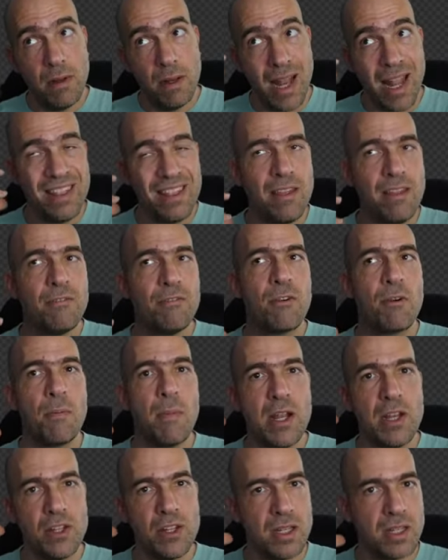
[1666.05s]
Let the
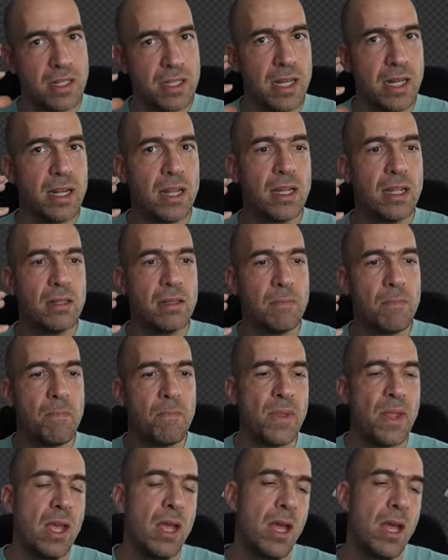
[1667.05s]
information sink in.